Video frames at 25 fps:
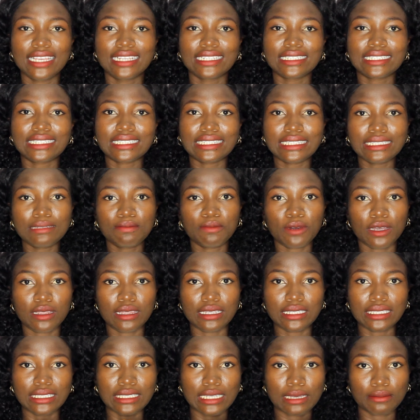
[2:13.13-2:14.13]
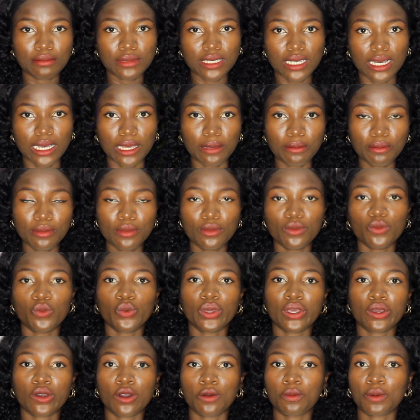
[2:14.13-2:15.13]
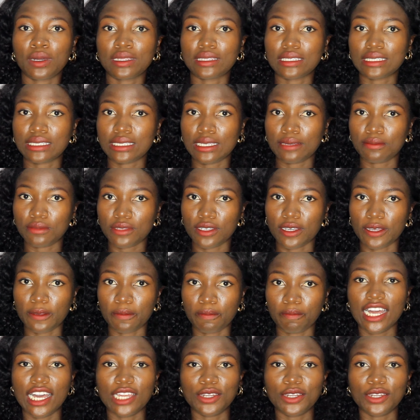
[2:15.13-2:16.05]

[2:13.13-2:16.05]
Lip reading: Sleep at the same time, wake up at the same time.